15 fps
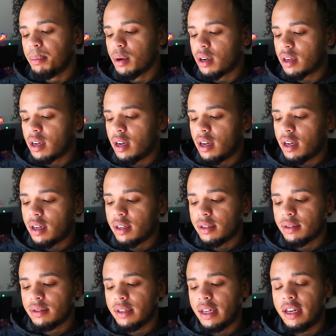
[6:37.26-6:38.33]
Brooke, uh,
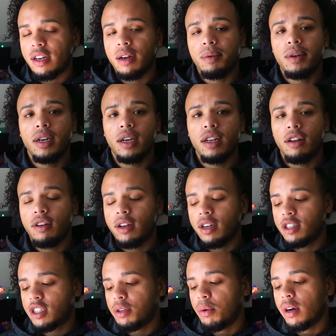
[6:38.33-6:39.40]
ended up cooking on
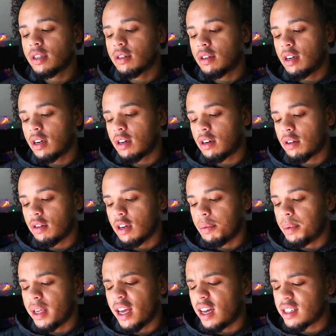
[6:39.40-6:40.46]
there. She was gonna cook on the grill,
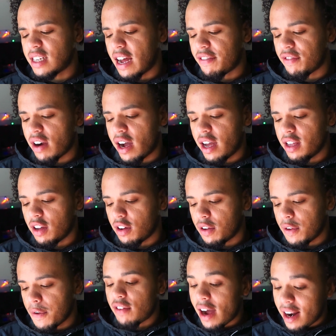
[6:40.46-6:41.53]
but yeah, it's not fried, y'all.
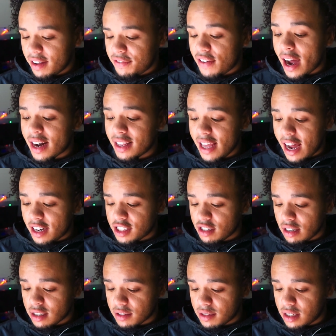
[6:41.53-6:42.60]
Finally out of
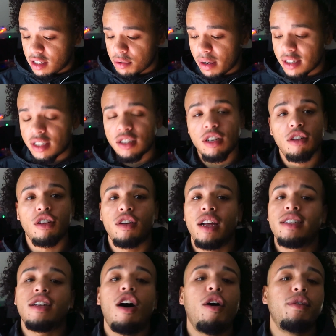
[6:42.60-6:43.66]
stressful situation, JoJo,
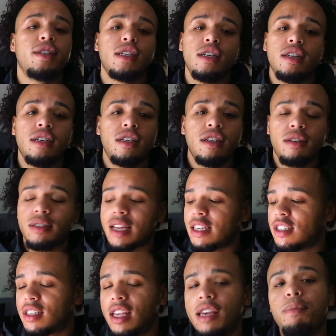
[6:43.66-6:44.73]
that's always good. You know what I'm
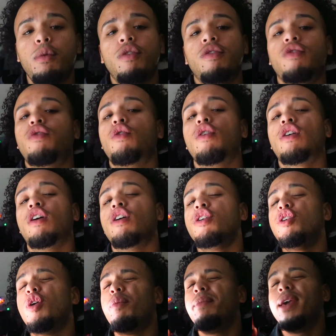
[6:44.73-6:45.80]
saying? Just keep moving forward, girl.
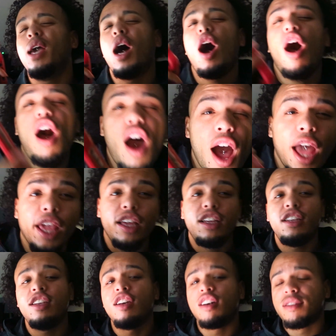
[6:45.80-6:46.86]
You're gonna be alright.
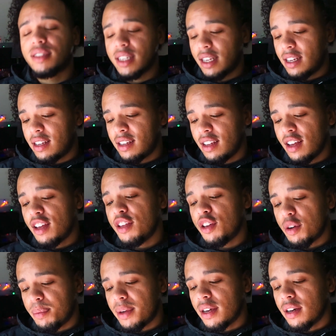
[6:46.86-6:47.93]
You know what I'm saying?
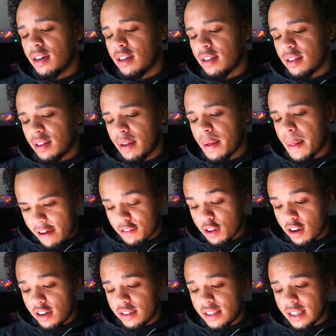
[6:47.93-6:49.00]
You're gonna be good. I've
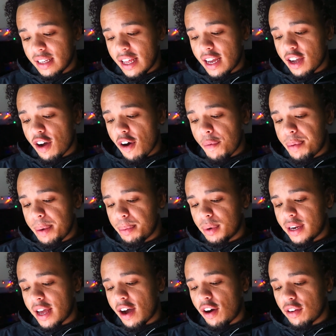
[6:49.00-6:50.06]
learned to let go of
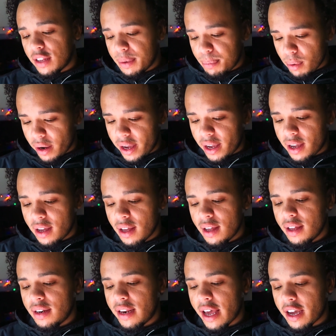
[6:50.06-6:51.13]
people that only bring
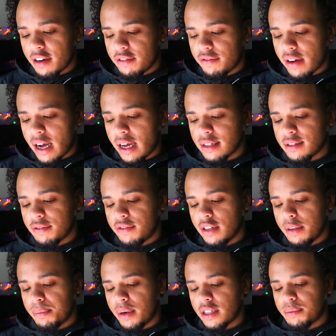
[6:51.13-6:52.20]
negative vibes and
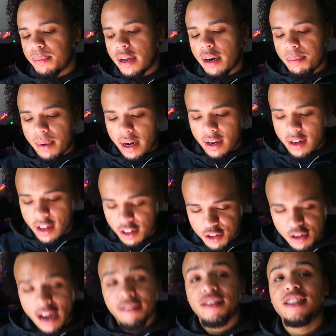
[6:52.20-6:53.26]
feeling much better about it now.
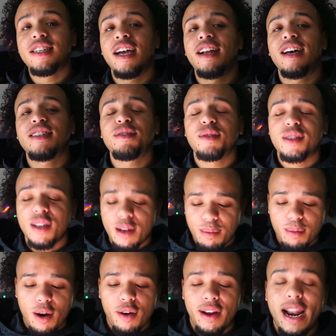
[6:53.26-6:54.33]
Travie J, that's what's
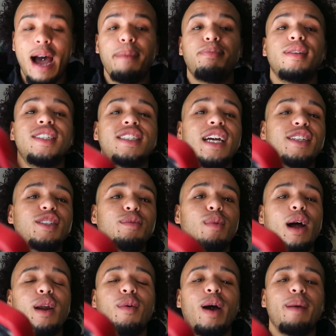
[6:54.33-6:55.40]
up, bro. And I appreciate you,
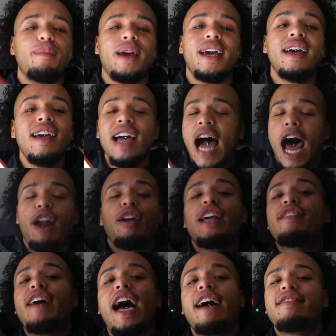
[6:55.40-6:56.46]
by the way, man. I don't
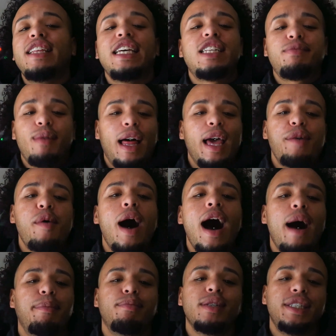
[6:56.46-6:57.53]
even have to explain why
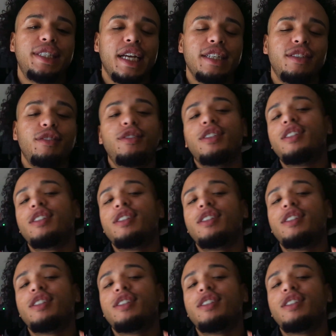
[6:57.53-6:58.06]
I appreciate you.